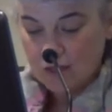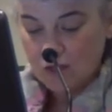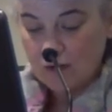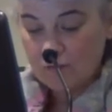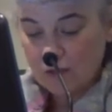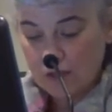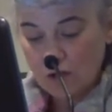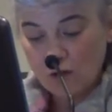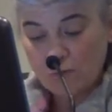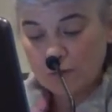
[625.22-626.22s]
and are very
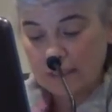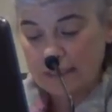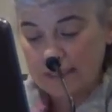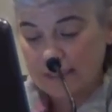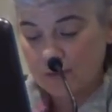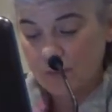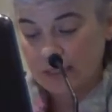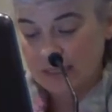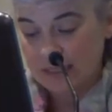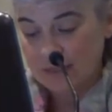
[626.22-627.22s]
hopeful it is the
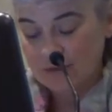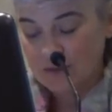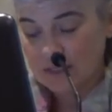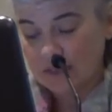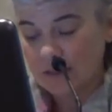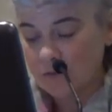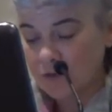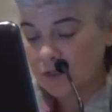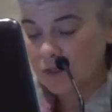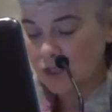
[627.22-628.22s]
beginning of
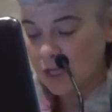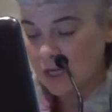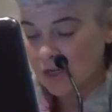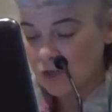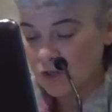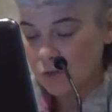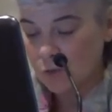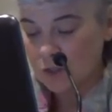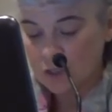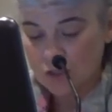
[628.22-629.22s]
significant change
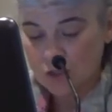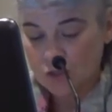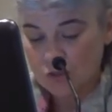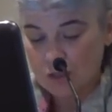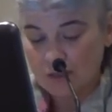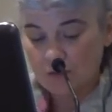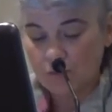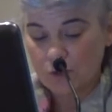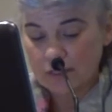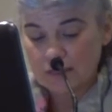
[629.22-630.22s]
towards ensuring the
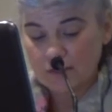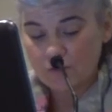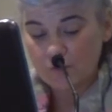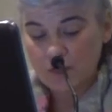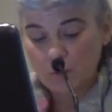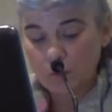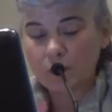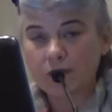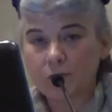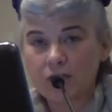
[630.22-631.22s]
voices of people
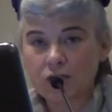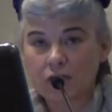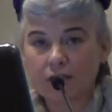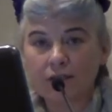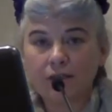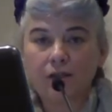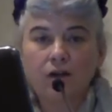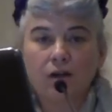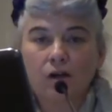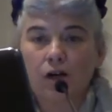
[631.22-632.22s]
with dementia
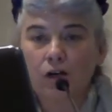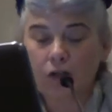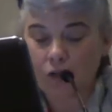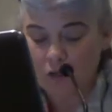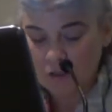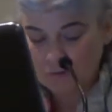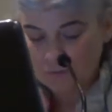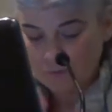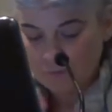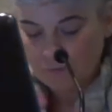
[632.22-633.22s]
are heard.
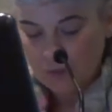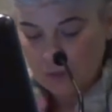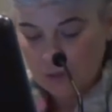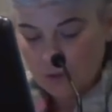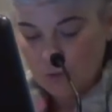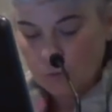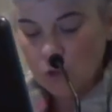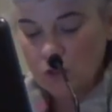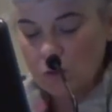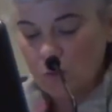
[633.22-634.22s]

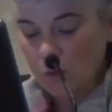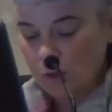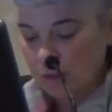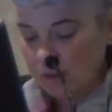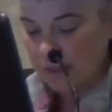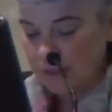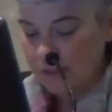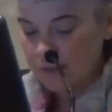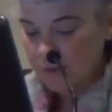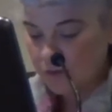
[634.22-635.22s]
Most
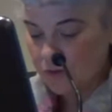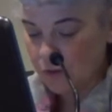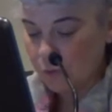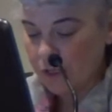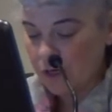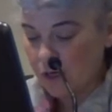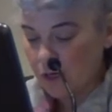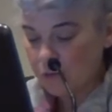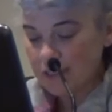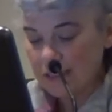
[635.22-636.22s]
importantly, that we are
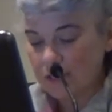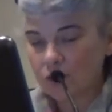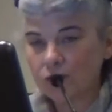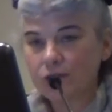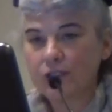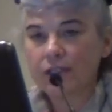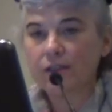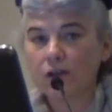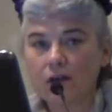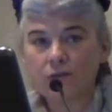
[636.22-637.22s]
always included
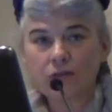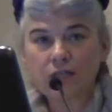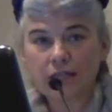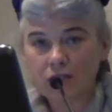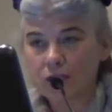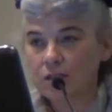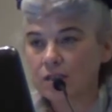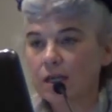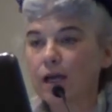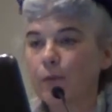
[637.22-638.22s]
in the
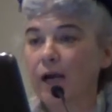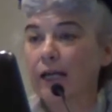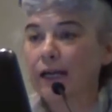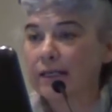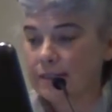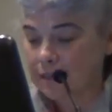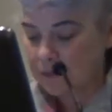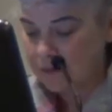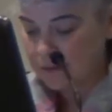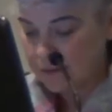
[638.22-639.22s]
conversations about
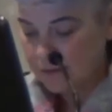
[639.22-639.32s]
us,